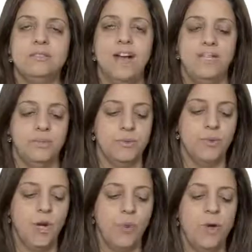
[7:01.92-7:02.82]
value,
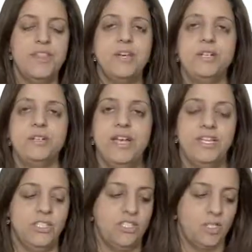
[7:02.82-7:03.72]
while the other
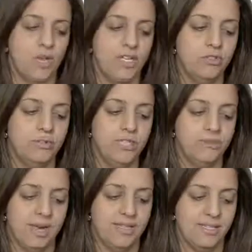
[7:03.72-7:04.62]
agent is trying to
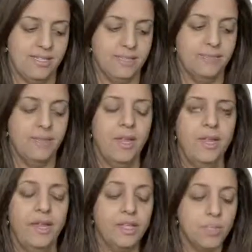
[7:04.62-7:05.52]
minimize it.
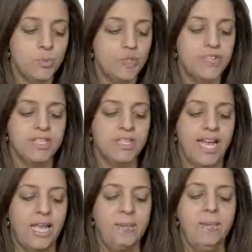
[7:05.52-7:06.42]
Each move in the
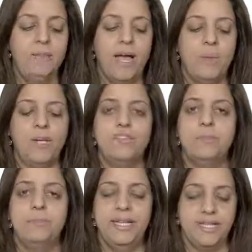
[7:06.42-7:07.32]
game by one of
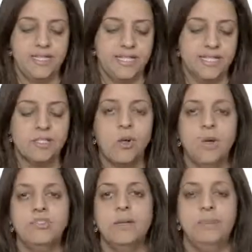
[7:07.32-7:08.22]
the players is
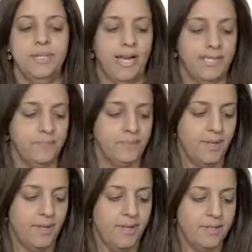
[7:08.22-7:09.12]
called a play.
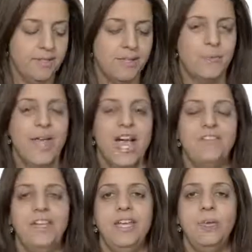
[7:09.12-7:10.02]
So we
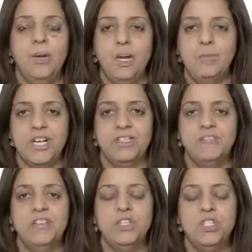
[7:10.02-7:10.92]
have here one
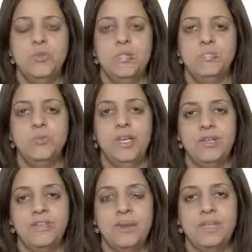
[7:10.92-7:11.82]
objective function. We want
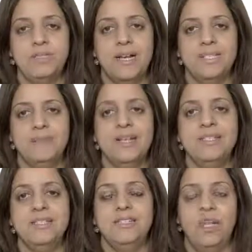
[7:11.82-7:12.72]
one of them is
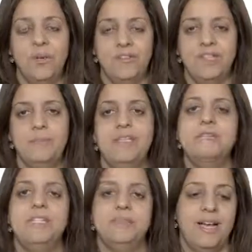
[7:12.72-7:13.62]
maximizing it and one of them
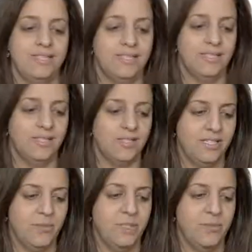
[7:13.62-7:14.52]
is minimizing it. So
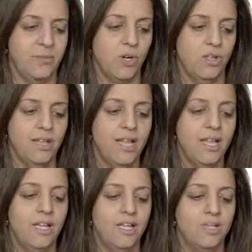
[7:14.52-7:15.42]
this is what we call
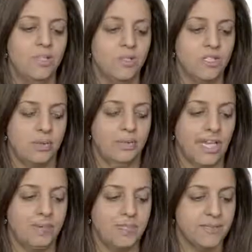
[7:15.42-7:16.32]
uh, zero-sum
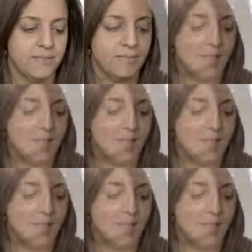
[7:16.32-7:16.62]
games.